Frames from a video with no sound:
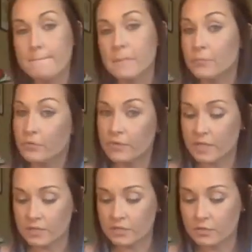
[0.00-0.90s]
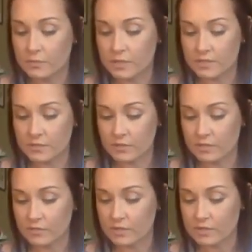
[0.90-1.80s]
I'm going to read it too because I want to give
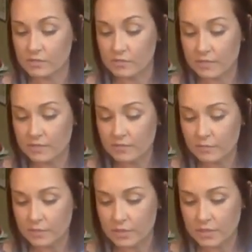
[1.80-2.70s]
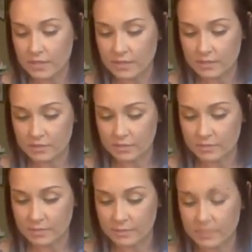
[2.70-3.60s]
you guys the right information and not just my
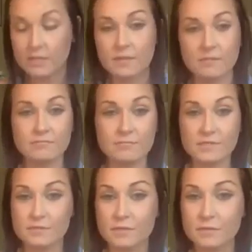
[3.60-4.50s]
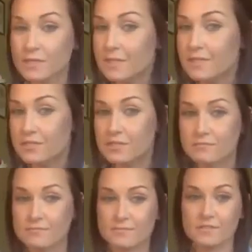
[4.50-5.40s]
opinion, because my opinion is
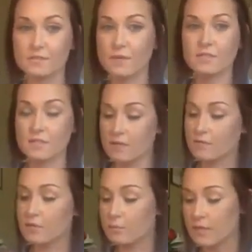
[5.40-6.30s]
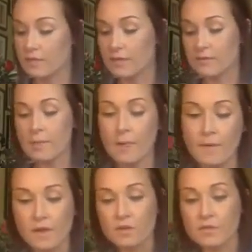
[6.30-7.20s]
it's the best thing ever. Go buy it now.
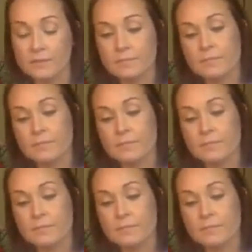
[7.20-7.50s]
Okay.